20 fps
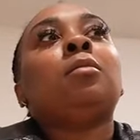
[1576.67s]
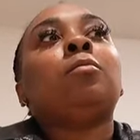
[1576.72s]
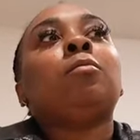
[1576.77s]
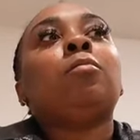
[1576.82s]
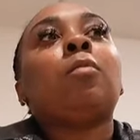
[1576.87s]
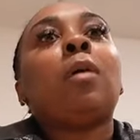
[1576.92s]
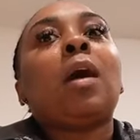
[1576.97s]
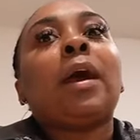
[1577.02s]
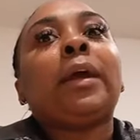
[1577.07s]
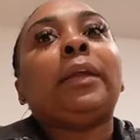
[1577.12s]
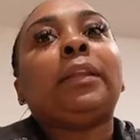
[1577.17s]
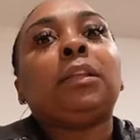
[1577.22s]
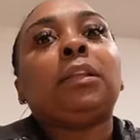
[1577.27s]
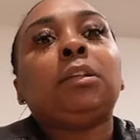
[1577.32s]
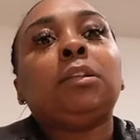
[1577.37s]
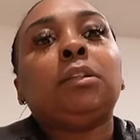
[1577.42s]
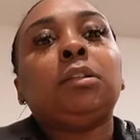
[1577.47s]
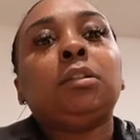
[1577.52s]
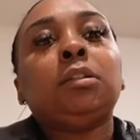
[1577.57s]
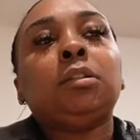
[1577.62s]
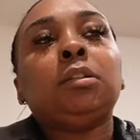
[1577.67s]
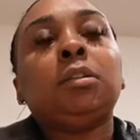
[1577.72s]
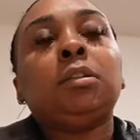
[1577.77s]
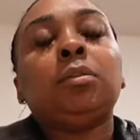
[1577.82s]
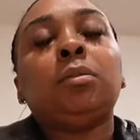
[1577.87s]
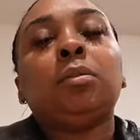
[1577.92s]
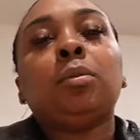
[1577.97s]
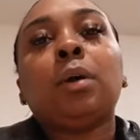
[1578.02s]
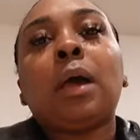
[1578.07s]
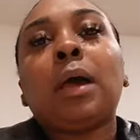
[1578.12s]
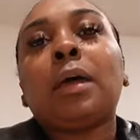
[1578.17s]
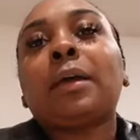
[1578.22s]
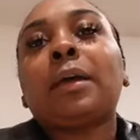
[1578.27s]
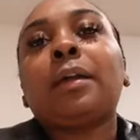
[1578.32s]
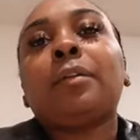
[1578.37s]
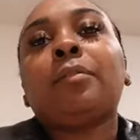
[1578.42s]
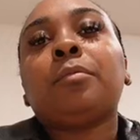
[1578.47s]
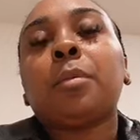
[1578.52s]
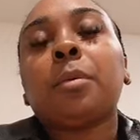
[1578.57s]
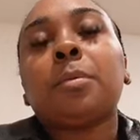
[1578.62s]
Riley. I
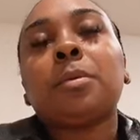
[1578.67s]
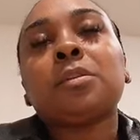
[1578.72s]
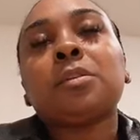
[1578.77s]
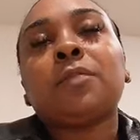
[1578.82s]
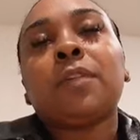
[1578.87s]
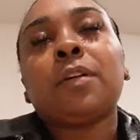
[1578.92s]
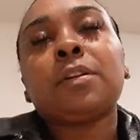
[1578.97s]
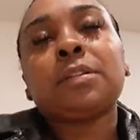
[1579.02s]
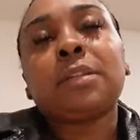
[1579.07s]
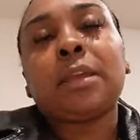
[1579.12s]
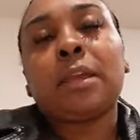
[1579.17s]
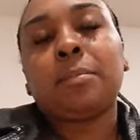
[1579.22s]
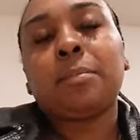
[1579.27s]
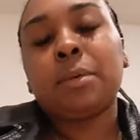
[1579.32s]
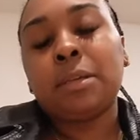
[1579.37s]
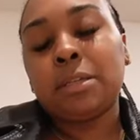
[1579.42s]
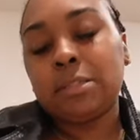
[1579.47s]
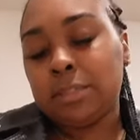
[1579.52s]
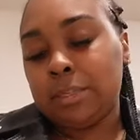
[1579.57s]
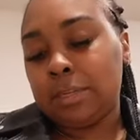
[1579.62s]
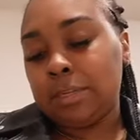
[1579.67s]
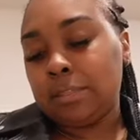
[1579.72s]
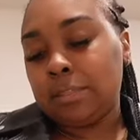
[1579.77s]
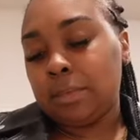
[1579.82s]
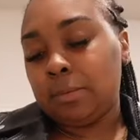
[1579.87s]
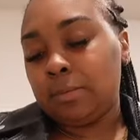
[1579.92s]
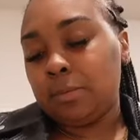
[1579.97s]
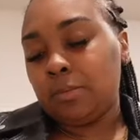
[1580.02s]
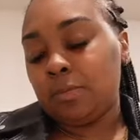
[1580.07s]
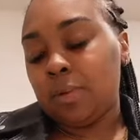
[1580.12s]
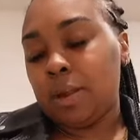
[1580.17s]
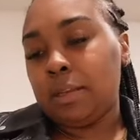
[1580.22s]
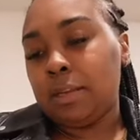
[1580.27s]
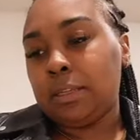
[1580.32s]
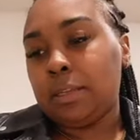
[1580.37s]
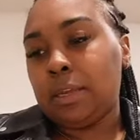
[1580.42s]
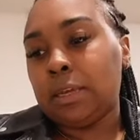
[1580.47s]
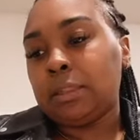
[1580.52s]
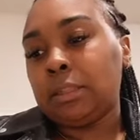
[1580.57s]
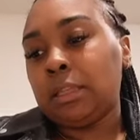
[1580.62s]
can't remember his first name, but his last name is
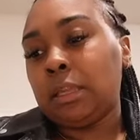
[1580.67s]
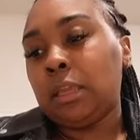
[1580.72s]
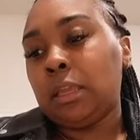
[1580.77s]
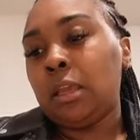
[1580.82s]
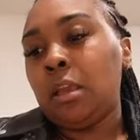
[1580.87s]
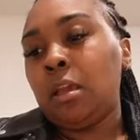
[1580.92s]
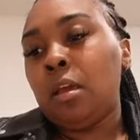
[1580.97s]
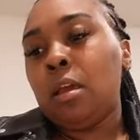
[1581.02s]
Riley, I think.